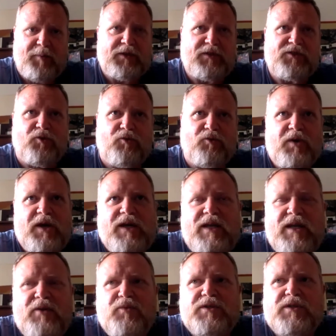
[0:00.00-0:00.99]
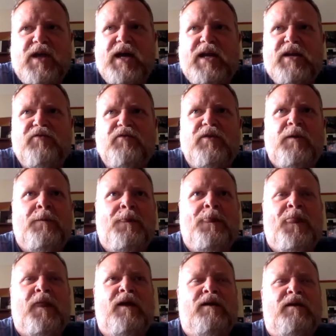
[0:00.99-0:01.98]
And so really it was kind of
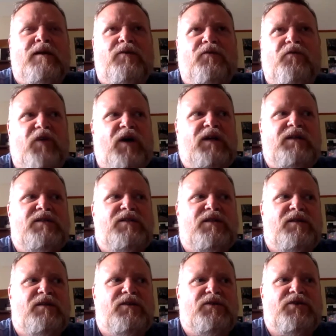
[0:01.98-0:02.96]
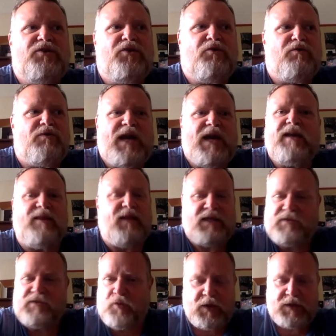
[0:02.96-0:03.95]
fun to create
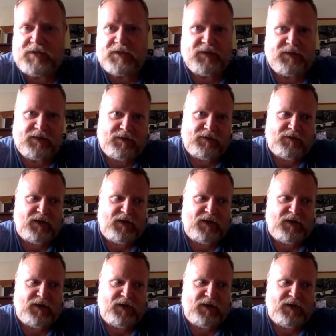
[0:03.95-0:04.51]
these voices,